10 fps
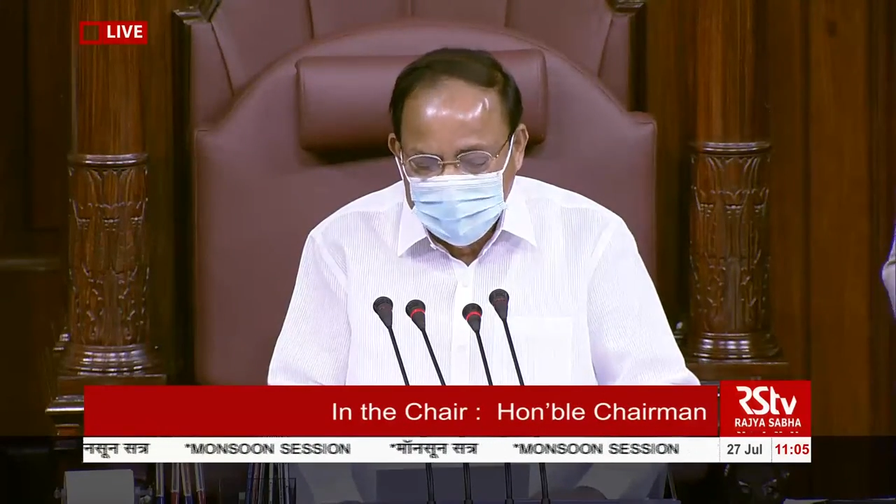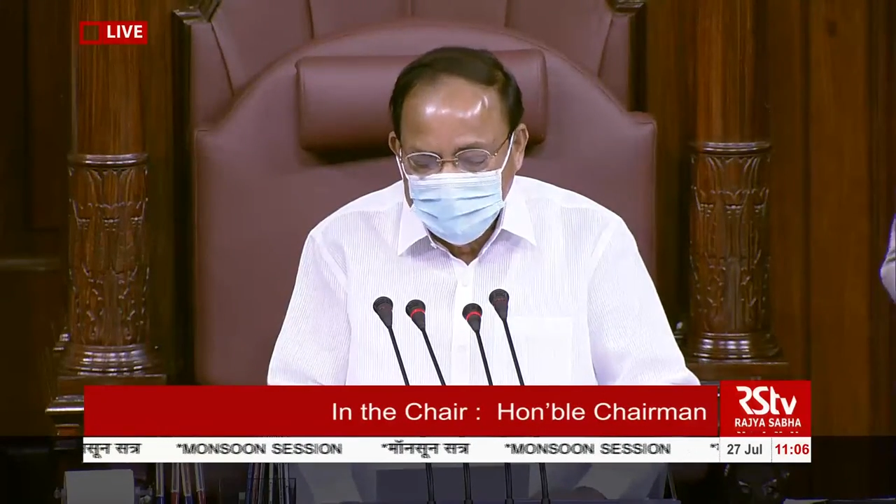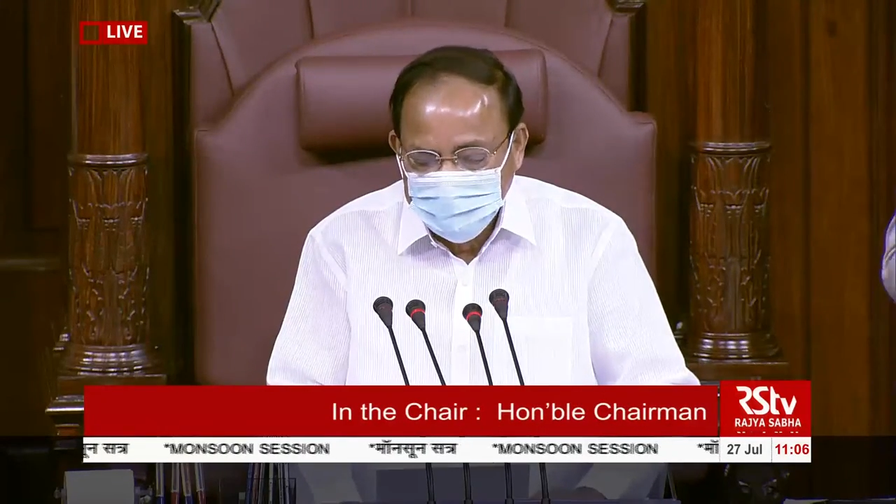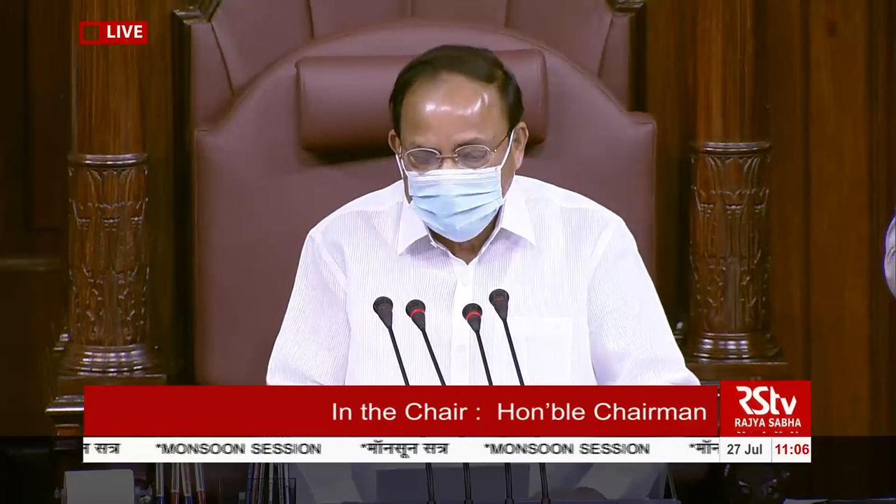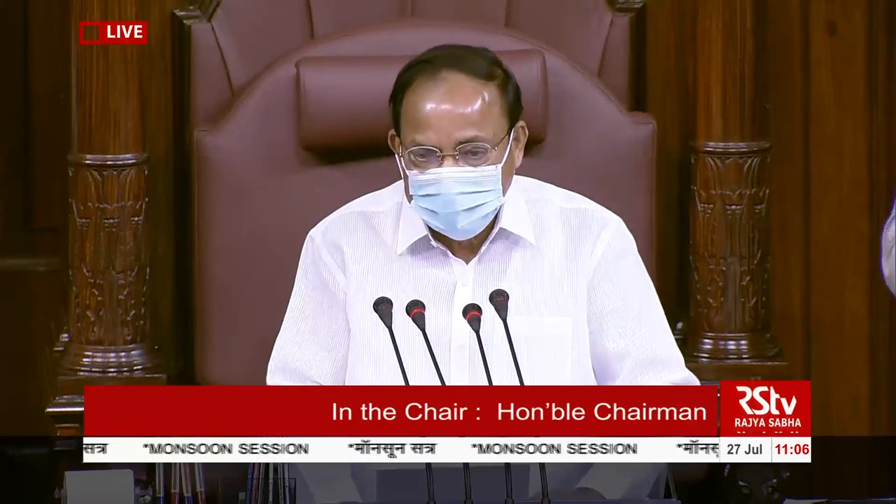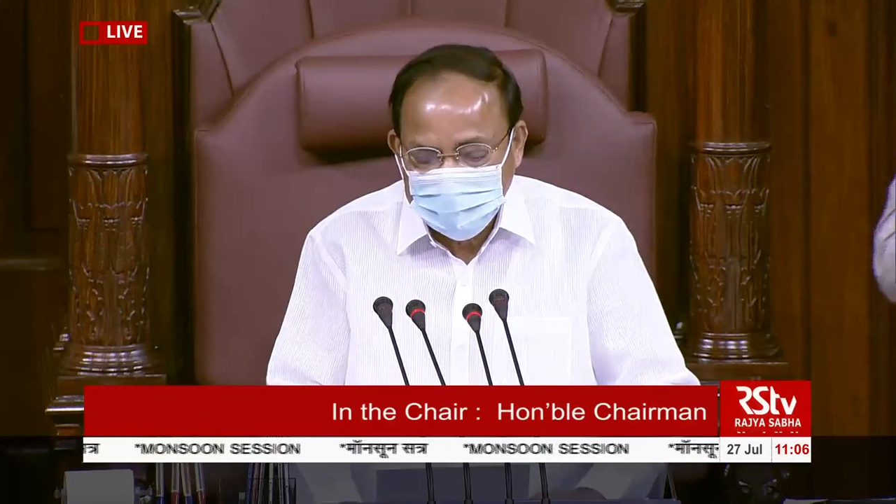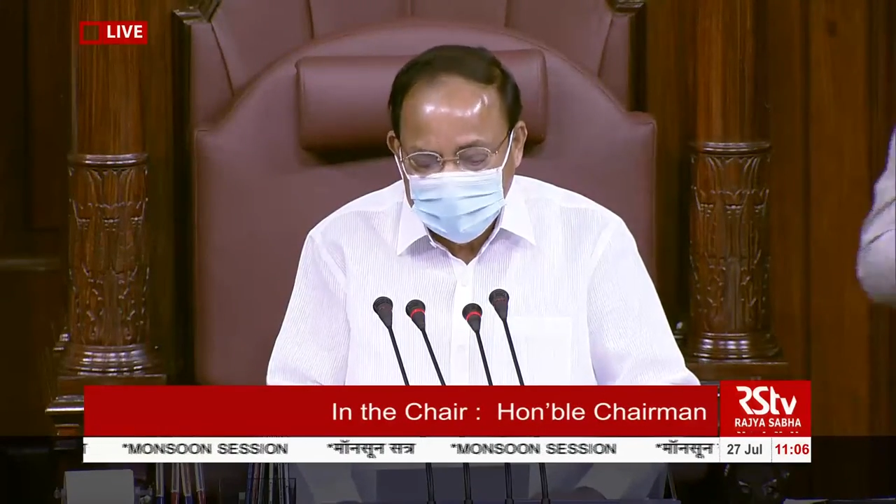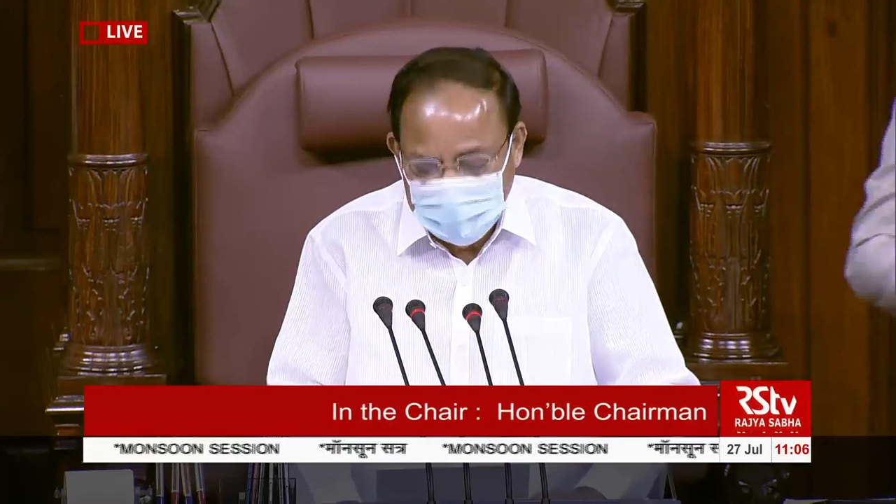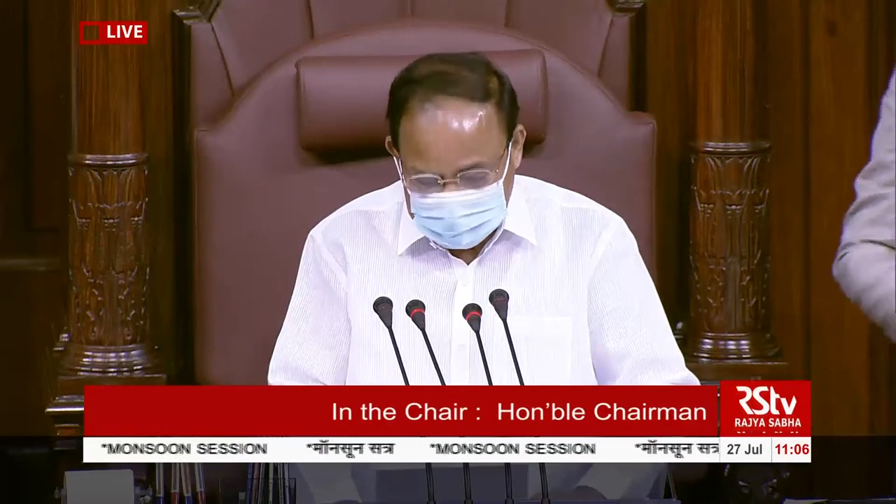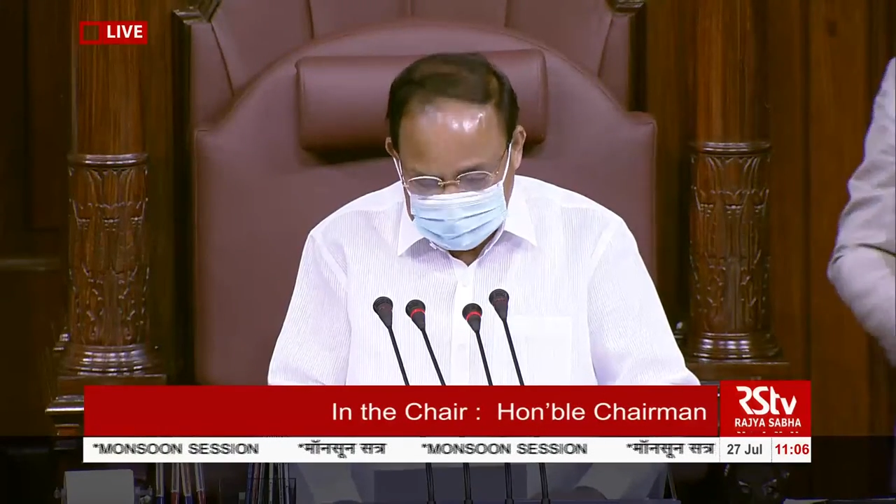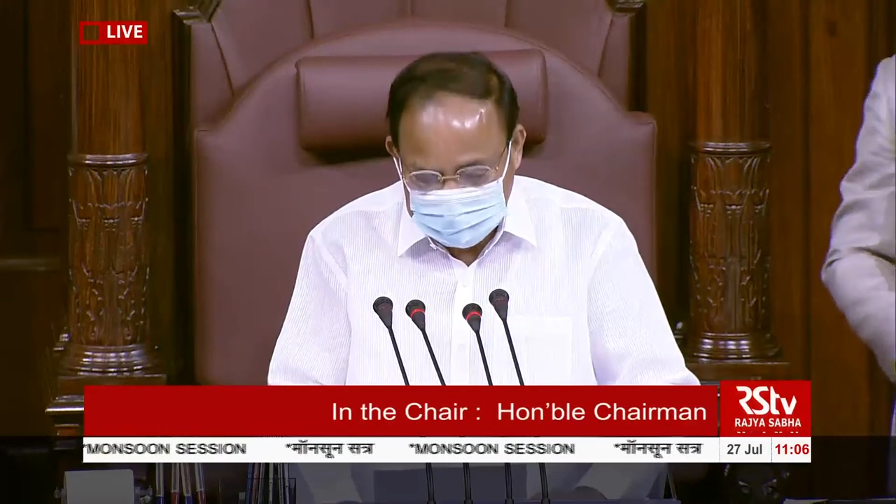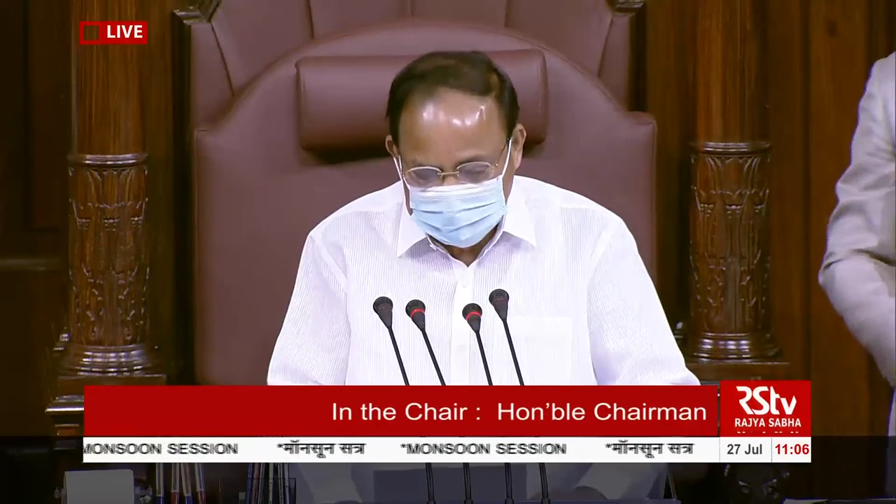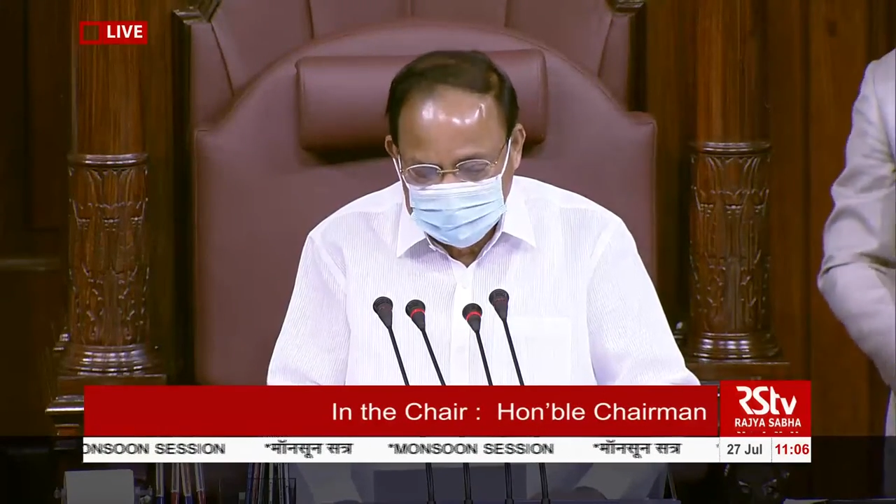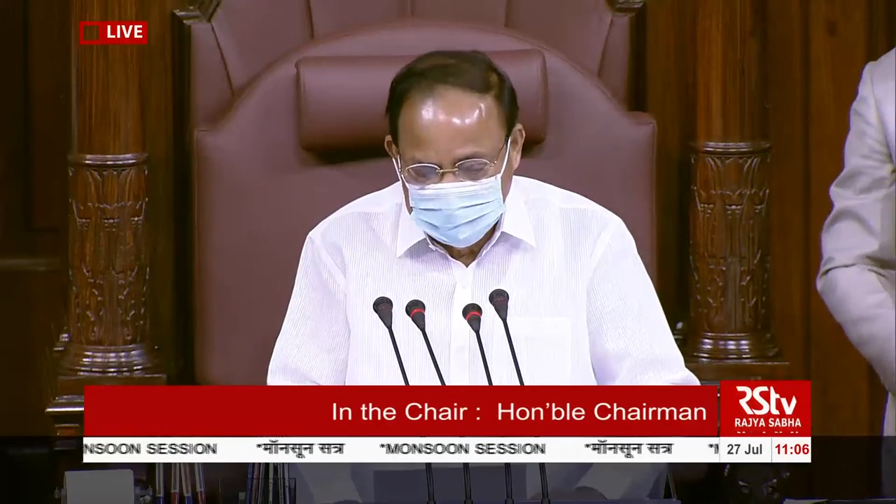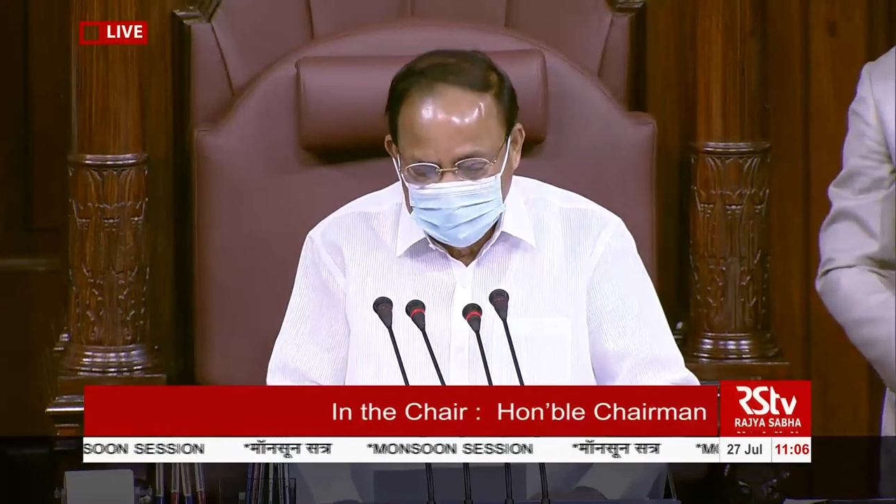pride for our
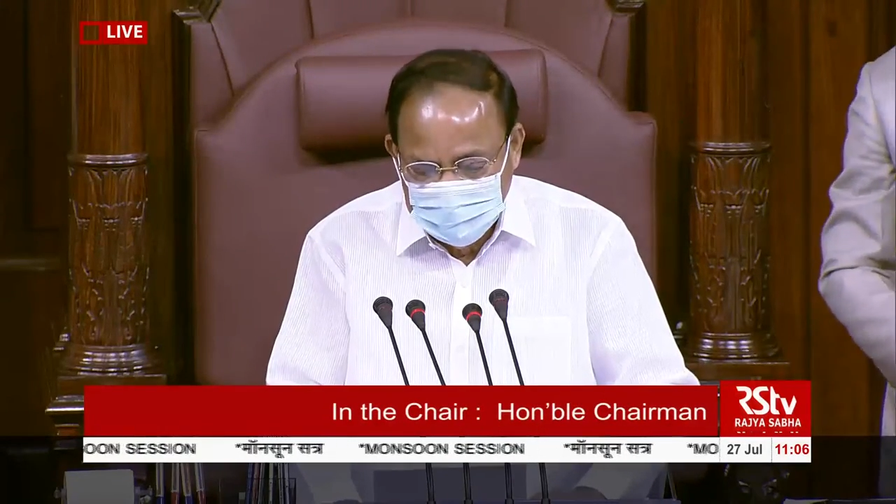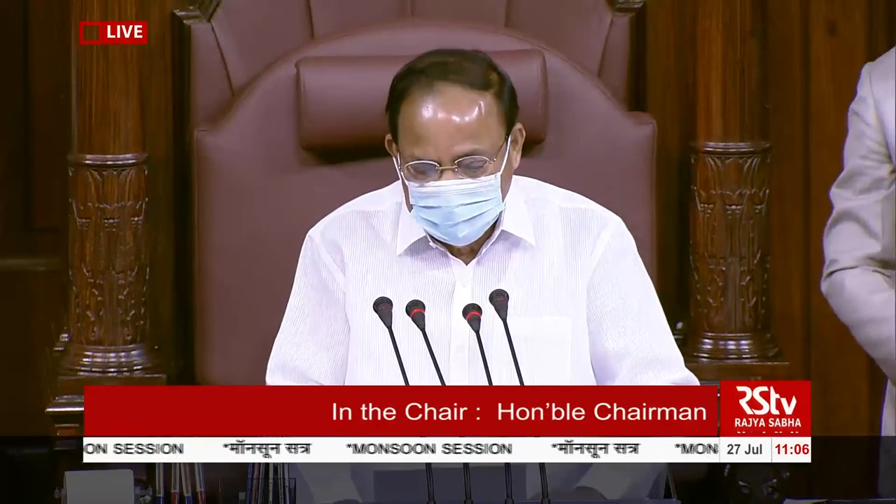nation.